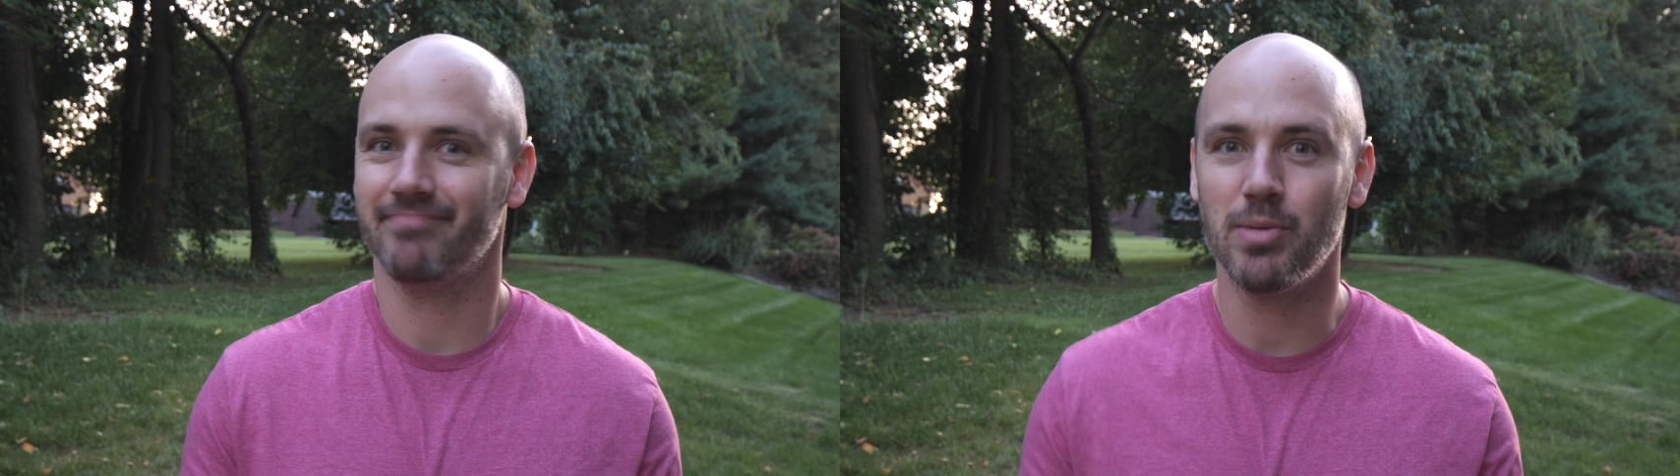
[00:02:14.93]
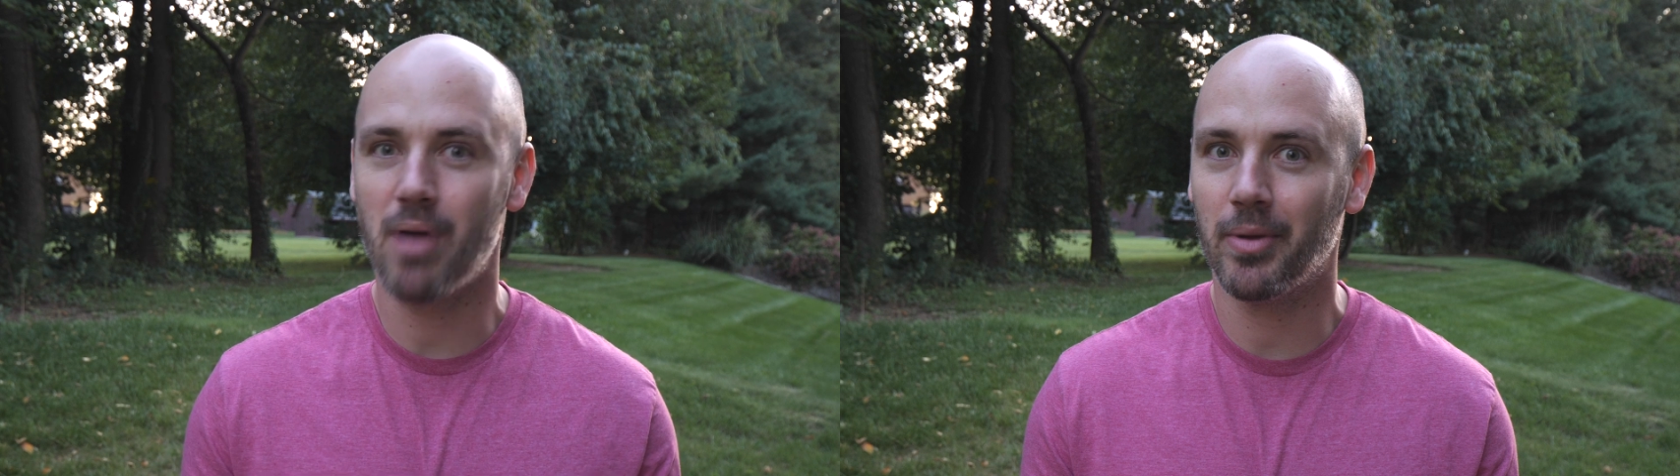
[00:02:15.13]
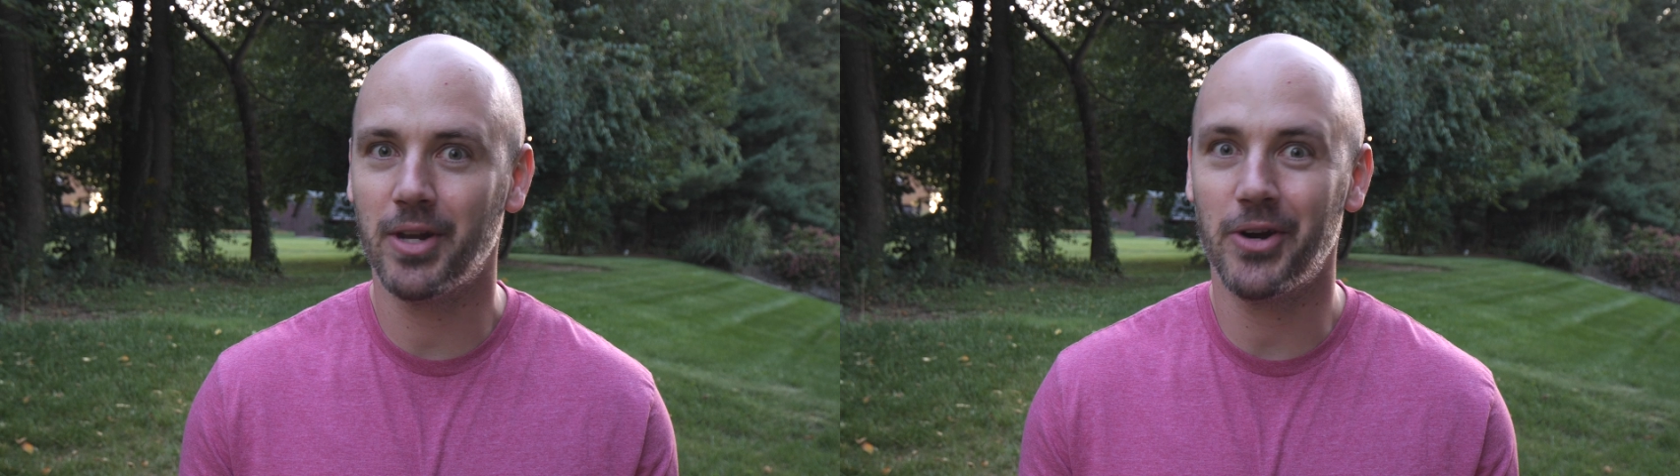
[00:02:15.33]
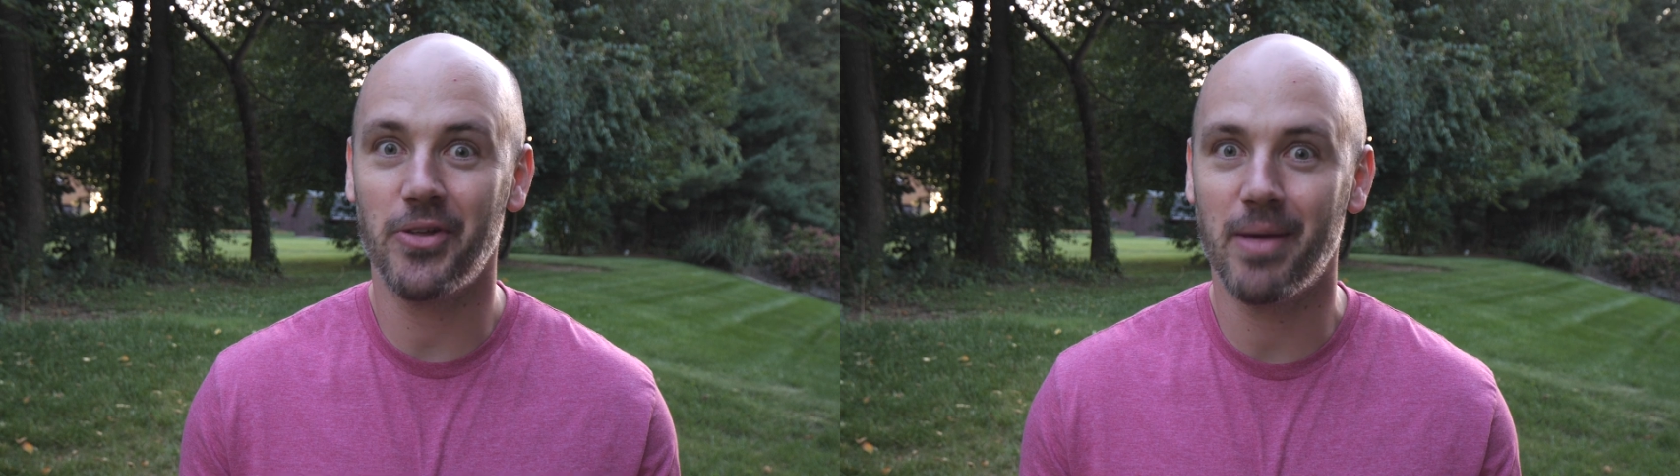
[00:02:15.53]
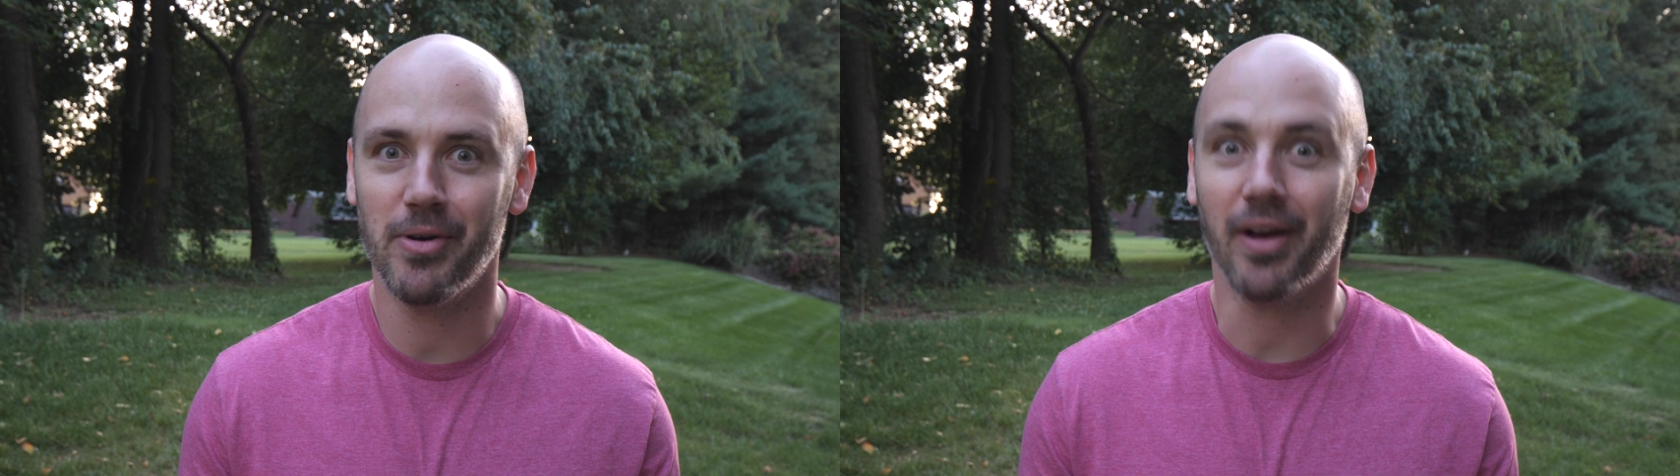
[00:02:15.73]
You probably don't
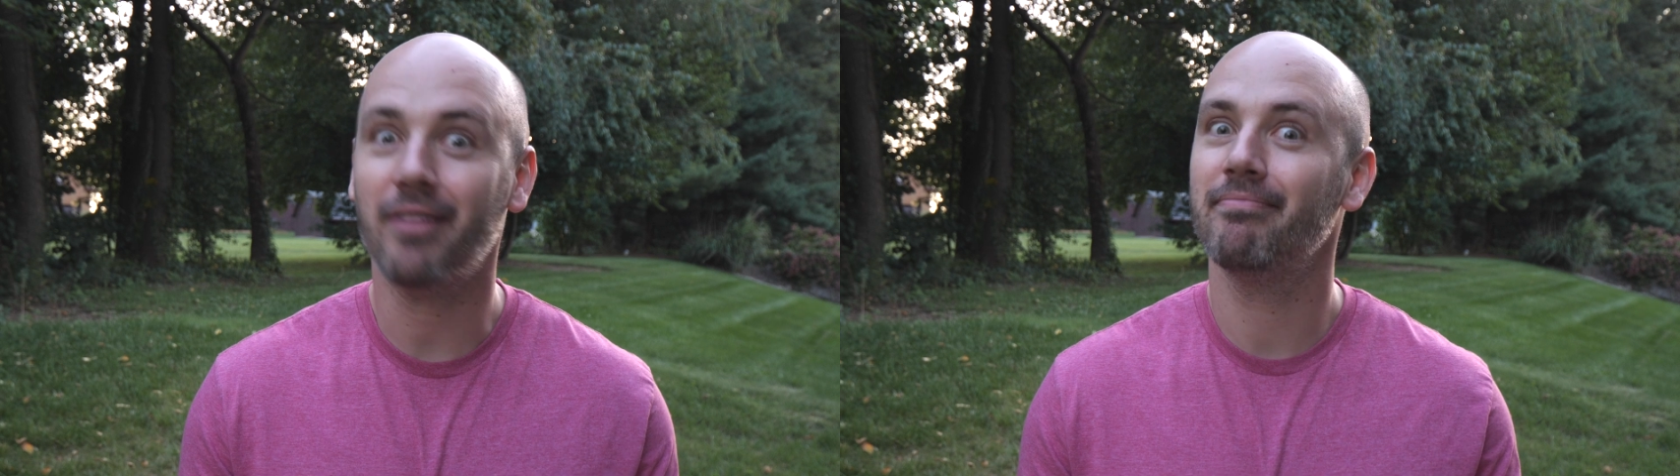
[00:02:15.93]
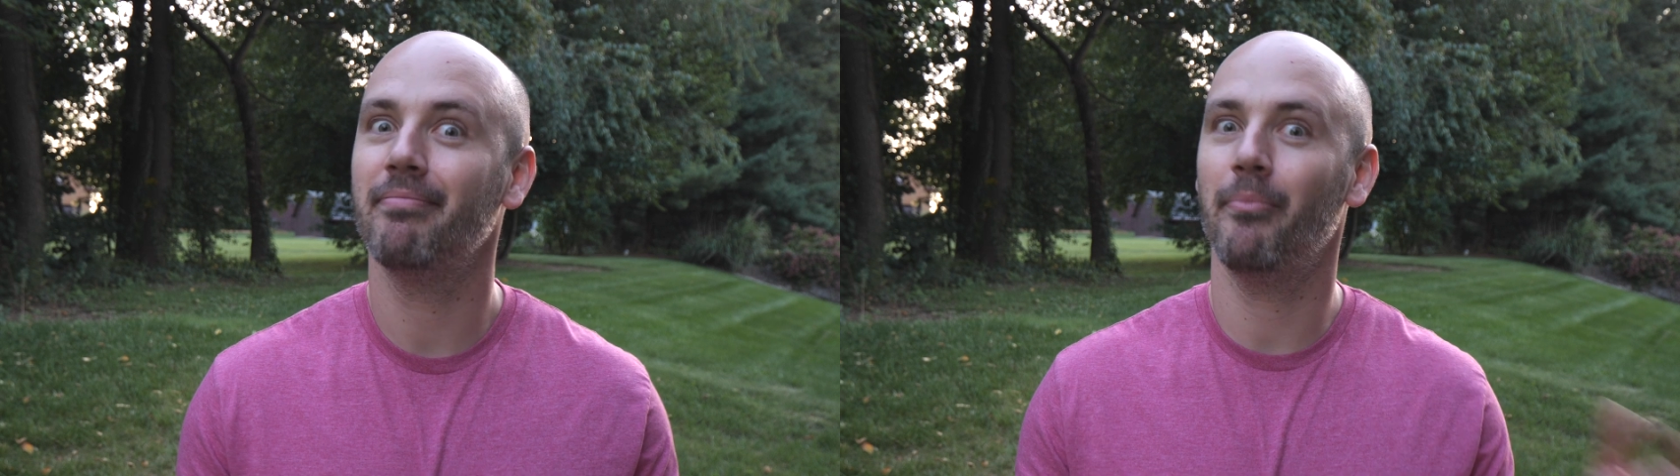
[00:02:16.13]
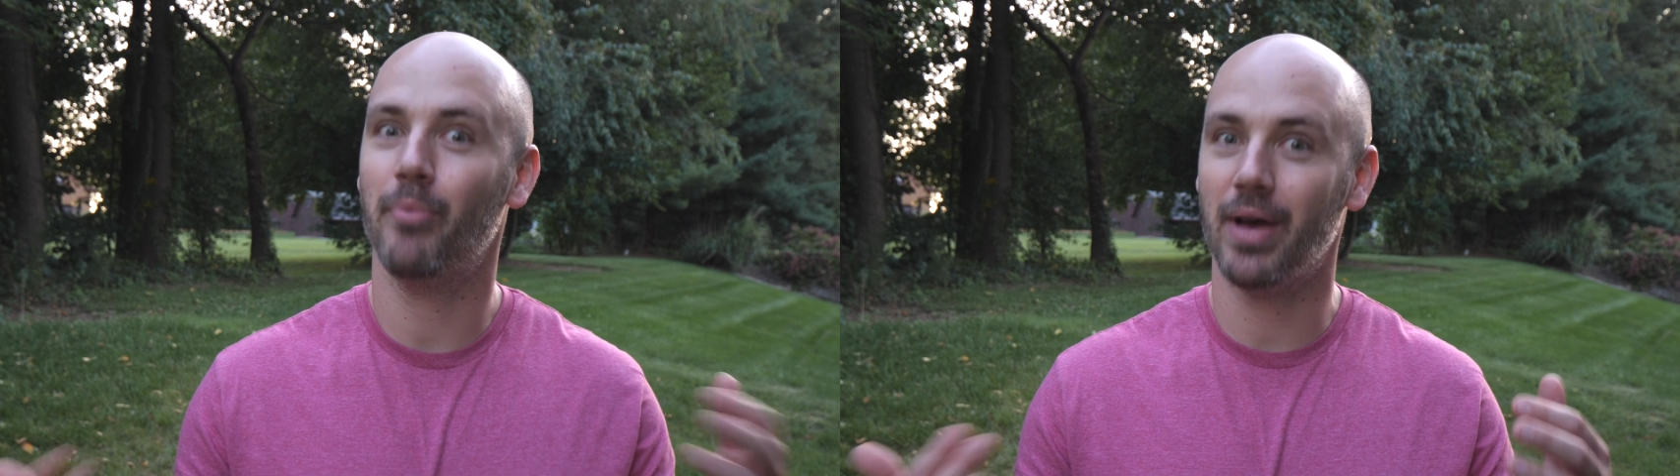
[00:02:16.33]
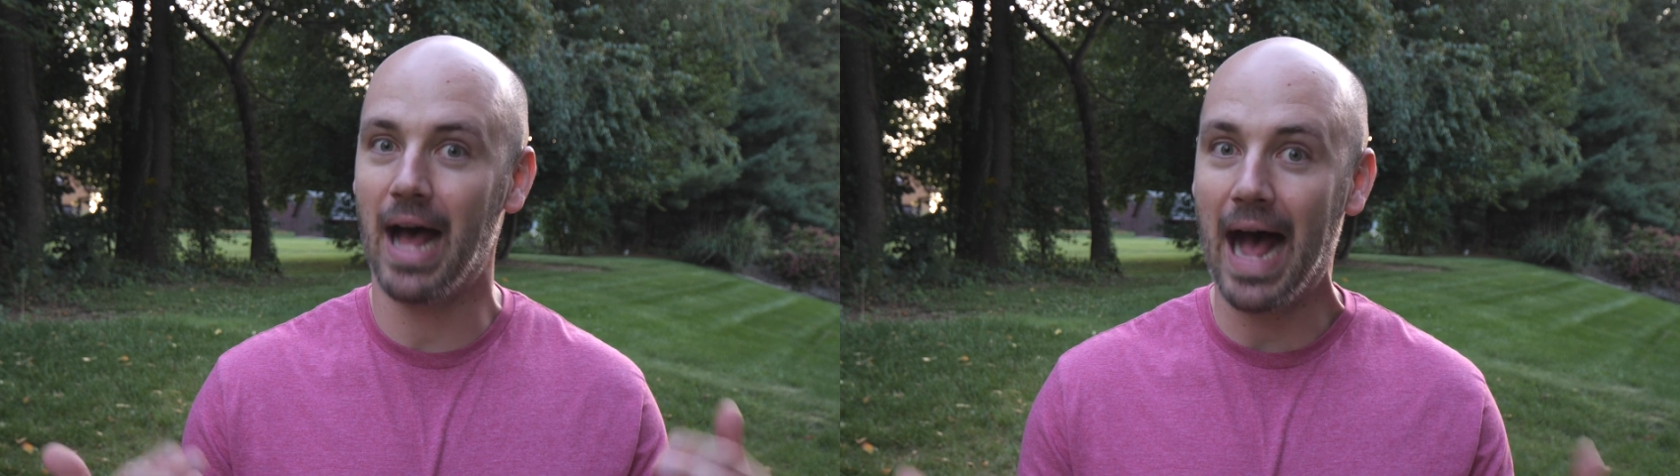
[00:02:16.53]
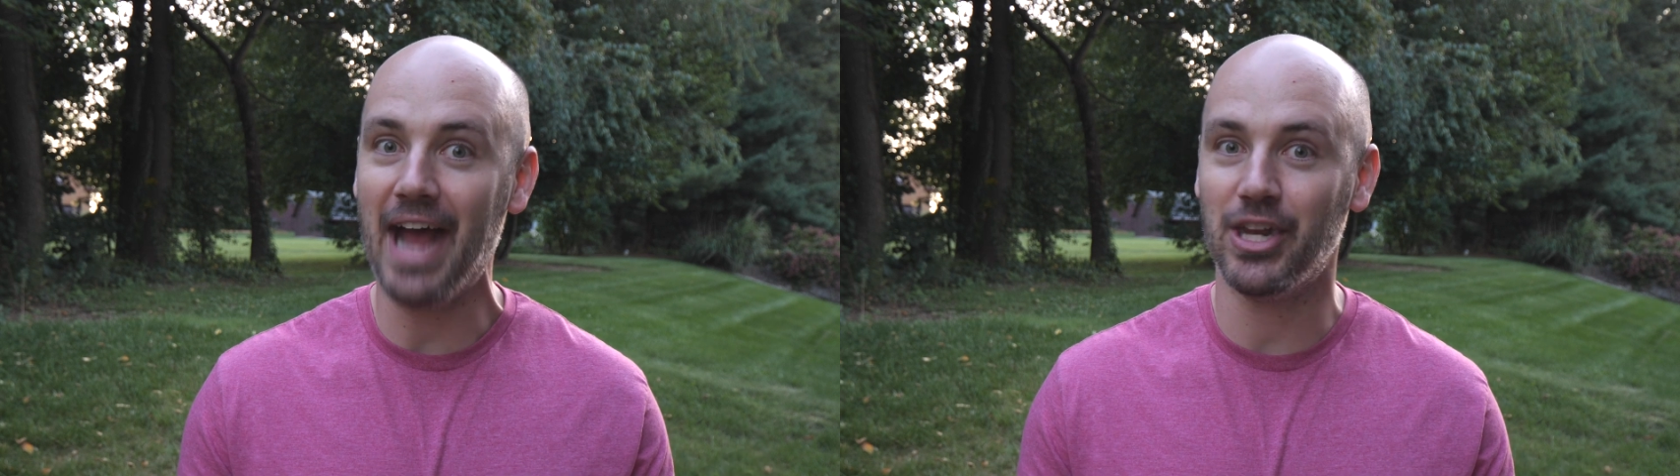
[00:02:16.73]
know that book,
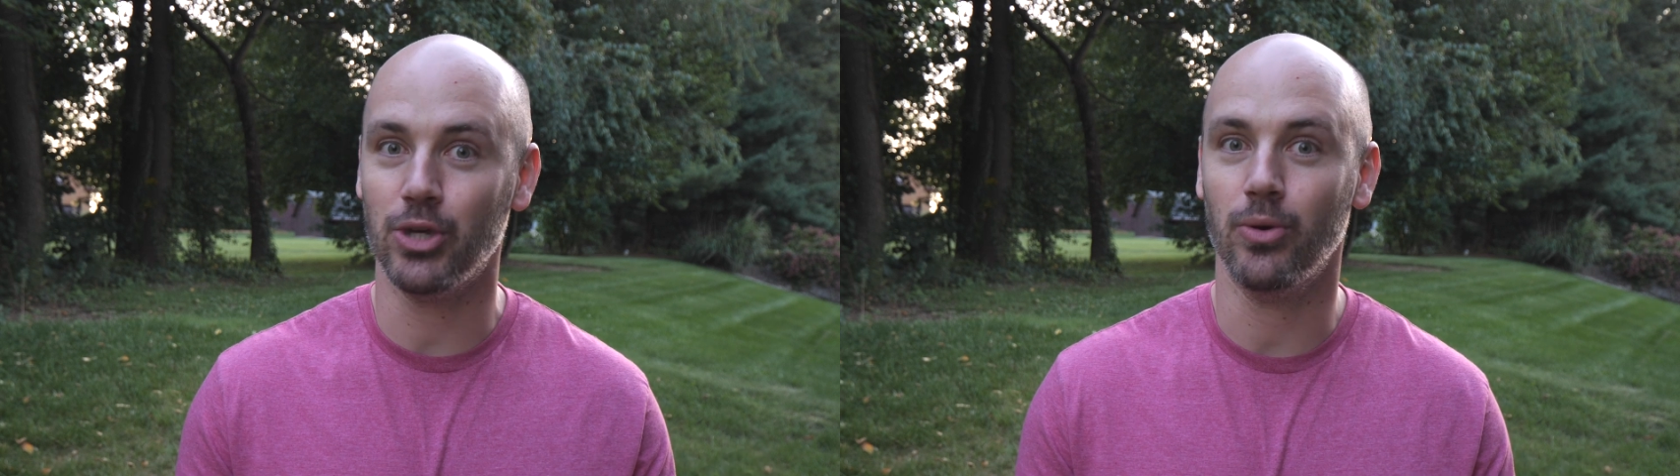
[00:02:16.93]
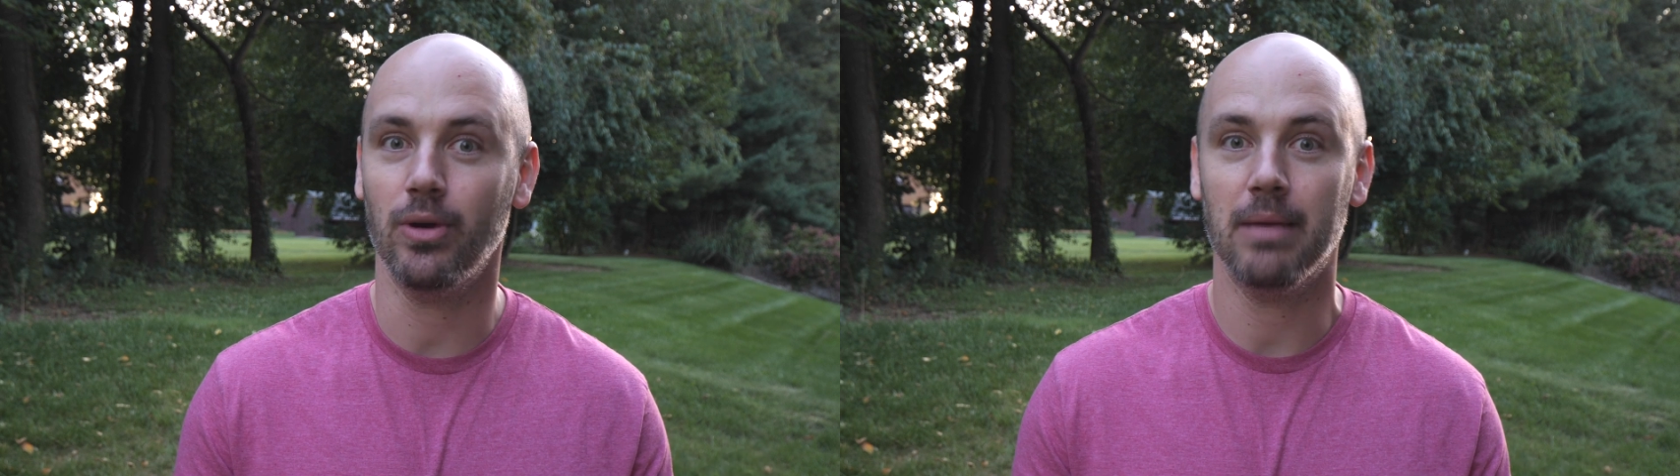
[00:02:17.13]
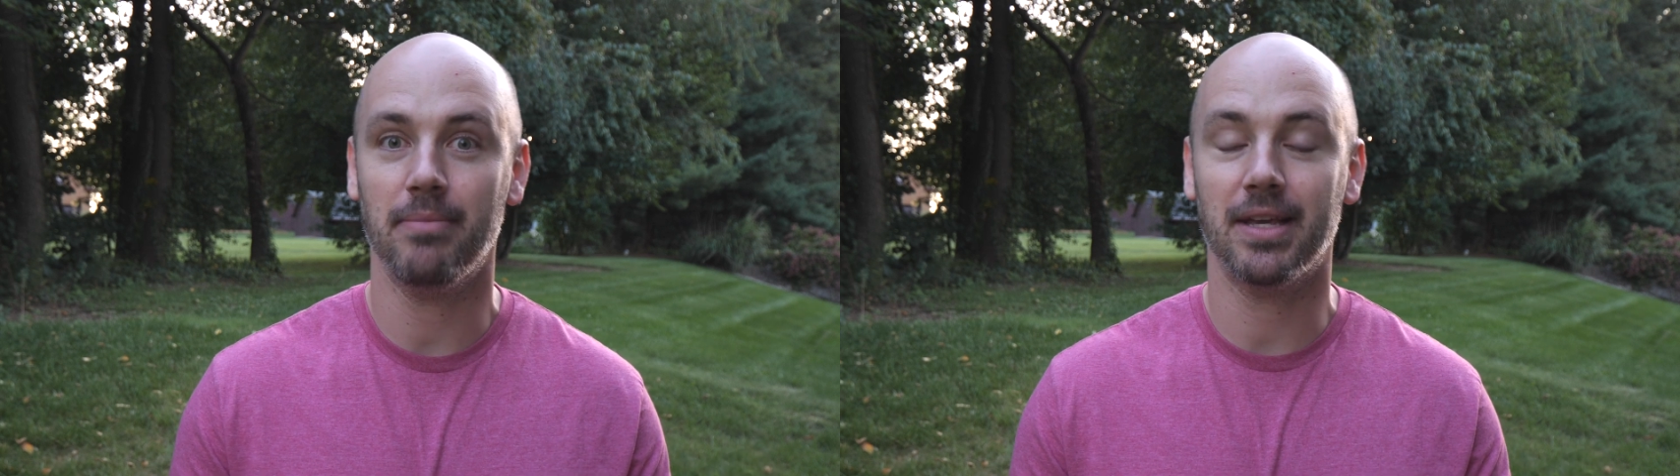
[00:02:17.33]
but I do